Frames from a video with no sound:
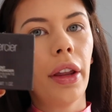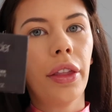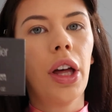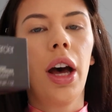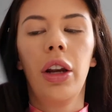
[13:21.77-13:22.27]

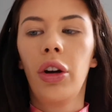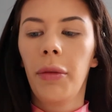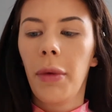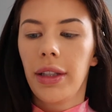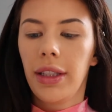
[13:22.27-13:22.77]
The Laura
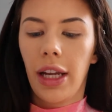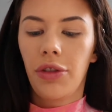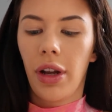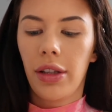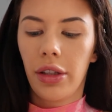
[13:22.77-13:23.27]
Mercier
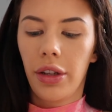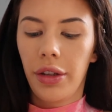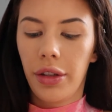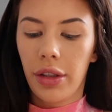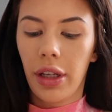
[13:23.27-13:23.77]

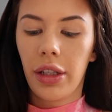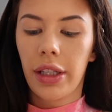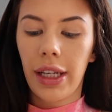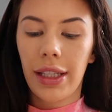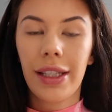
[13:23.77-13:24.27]
Translucent